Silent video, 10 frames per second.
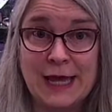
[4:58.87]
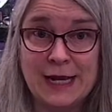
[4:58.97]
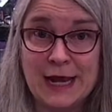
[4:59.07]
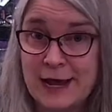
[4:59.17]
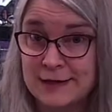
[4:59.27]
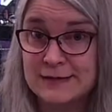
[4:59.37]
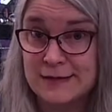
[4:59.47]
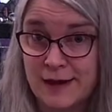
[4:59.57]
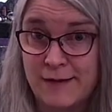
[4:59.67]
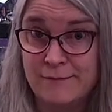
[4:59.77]
and
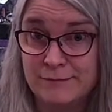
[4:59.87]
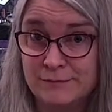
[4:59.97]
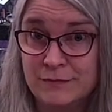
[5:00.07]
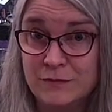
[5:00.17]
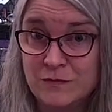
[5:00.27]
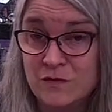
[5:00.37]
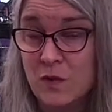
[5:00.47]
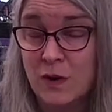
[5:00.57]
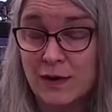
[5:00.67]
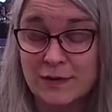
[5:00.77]
ask them
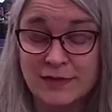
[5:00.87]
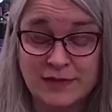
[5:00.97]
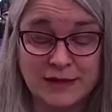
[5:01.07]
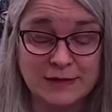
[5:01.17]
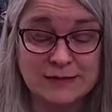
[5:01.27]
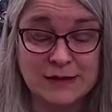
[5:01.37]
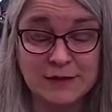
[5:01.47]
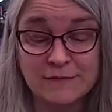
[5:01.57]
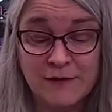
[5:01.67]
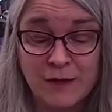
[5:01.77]
for things
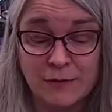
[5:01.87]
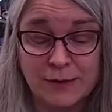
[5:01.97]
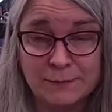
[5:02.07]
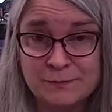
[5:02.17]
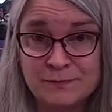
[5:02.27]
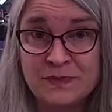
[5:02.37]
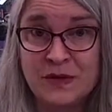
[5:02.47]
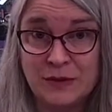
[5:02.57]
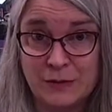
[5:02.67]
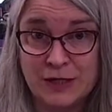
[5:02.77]
like the following.
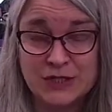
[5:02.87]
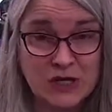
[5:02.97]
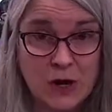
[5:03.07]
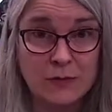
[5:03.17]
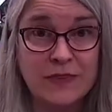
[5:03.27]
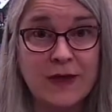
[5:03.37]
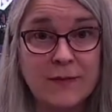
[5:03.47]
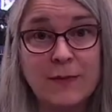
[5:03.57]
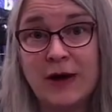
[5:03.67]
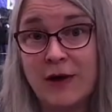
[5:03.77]
You want to talk with
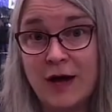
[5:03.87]
them about